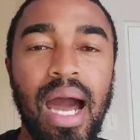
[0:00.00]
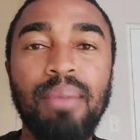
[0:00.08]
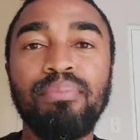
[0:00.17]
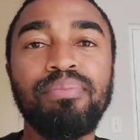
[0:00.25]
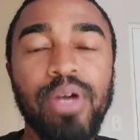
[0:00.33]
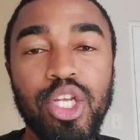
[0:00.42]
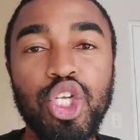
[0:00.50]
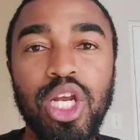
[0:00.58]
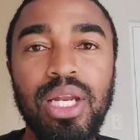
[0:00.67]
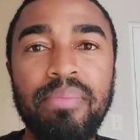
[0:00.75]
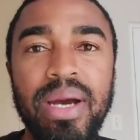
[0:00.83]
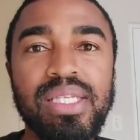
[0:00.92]
I'm a
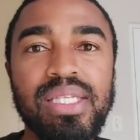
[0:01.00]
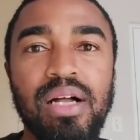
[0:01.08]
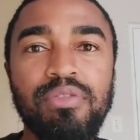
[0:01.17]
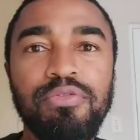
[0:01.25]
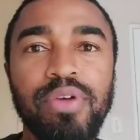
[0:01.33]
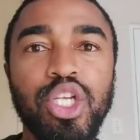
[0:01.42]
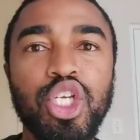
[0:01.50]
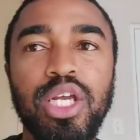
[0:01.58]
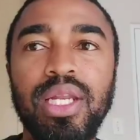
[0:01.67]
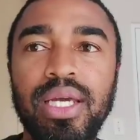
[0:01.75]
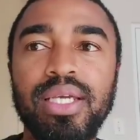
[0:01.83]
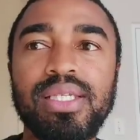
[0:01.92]
chiller myself. A
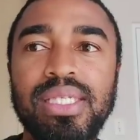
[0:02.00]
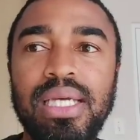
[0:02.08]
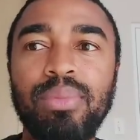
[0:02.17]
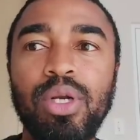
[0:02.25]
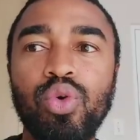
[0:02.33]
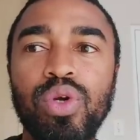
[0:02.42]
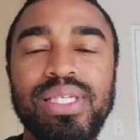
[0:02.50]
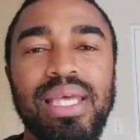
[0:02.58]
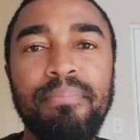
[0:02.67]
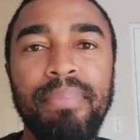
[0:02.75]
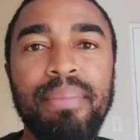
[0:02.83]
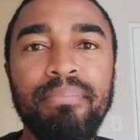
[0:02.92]
chiller is someone who is
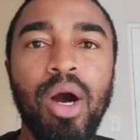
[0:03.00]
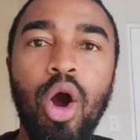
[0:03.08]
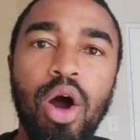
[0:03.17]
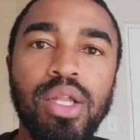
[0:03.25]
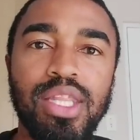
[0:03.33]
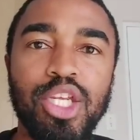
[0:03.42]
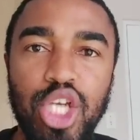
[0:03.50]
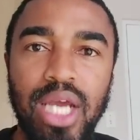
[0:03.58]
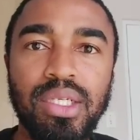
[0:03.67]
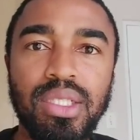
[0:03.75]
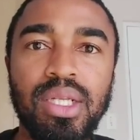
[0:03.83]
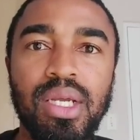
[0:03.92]
a member on the
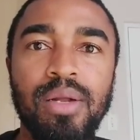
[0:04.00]
channel.